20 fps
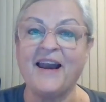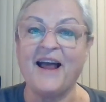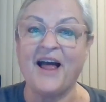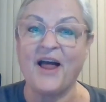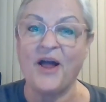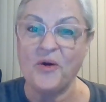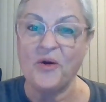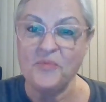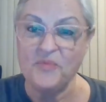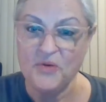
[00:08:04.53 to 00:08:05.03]
I
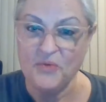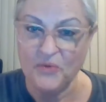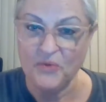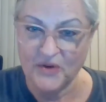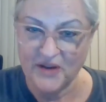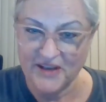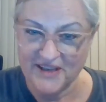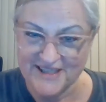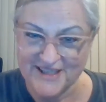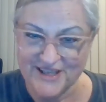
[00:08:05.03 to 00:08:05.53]
hope you will
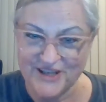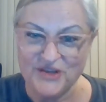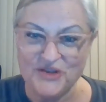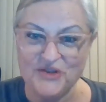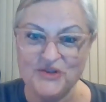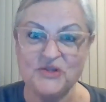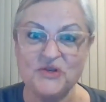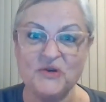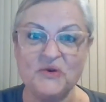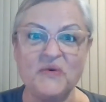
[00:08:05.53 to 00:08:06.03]
continue
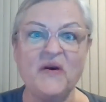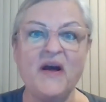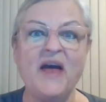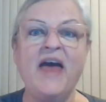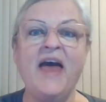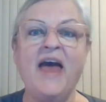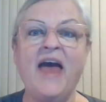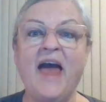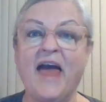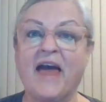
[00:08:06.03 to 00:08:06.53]
to,
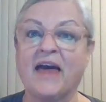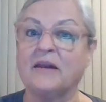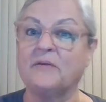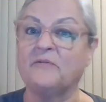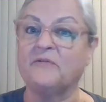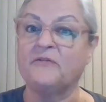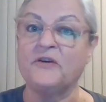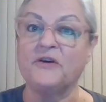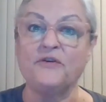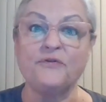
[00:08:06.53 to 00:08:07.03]
and
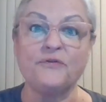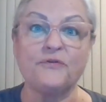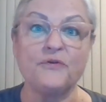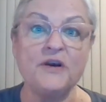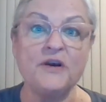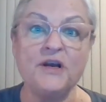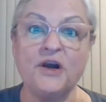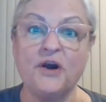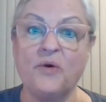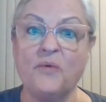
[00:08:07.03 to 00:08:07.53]
feel free
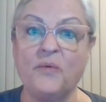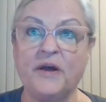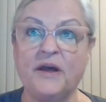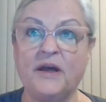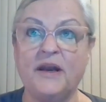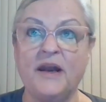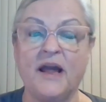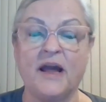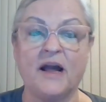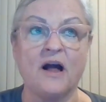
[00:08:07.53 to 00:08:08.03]
to go
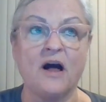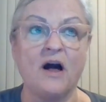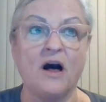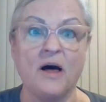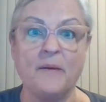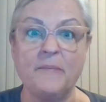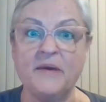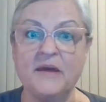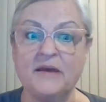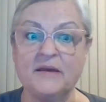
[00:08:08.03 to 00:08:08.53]
in and
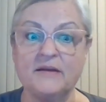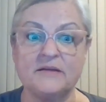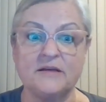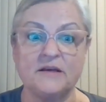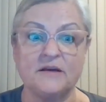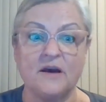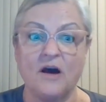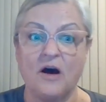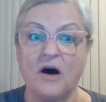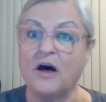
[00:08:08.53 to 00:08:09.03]
comment
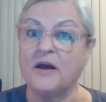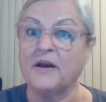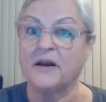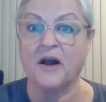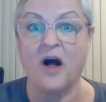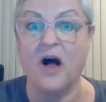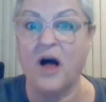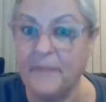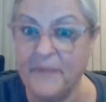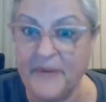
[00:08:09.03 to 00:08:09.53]
on a
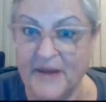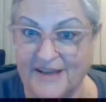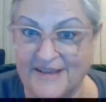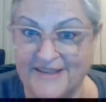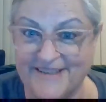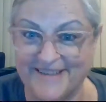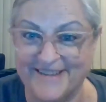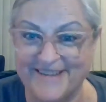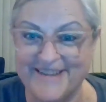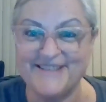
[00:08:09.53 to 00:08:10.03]

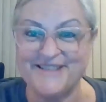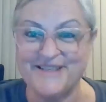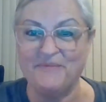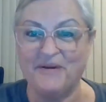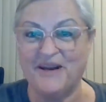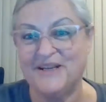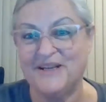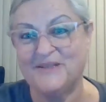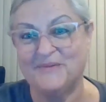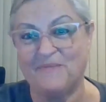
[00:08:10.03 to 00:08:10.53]
comment that
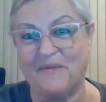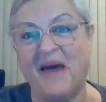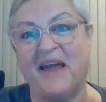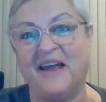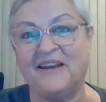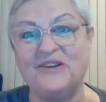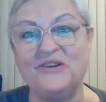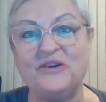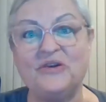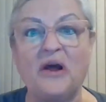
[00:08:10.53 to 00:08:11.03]
somebody's
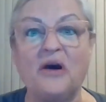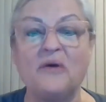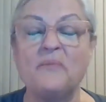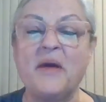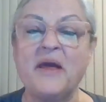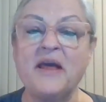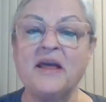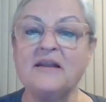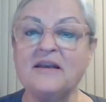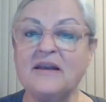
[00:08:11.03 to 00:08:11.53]
made.
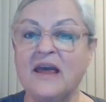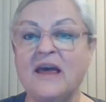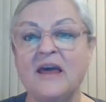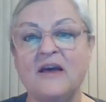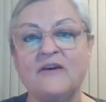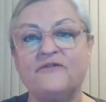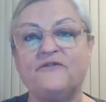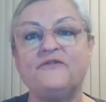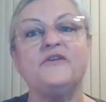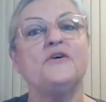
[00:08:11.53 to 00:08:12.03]
Make it
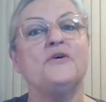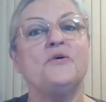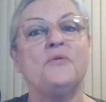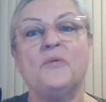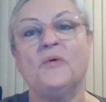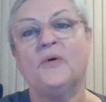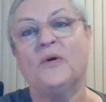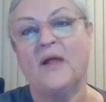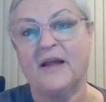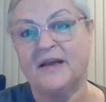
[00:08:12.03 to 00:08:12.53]
feel
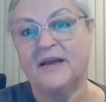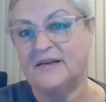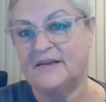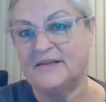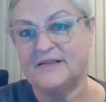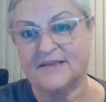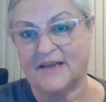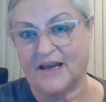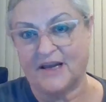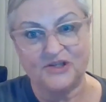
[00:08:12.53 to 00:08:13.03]
more like a
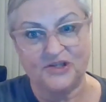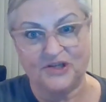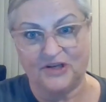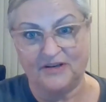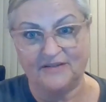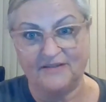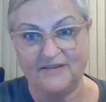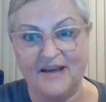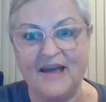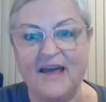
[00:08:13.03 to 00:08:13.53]
discussion.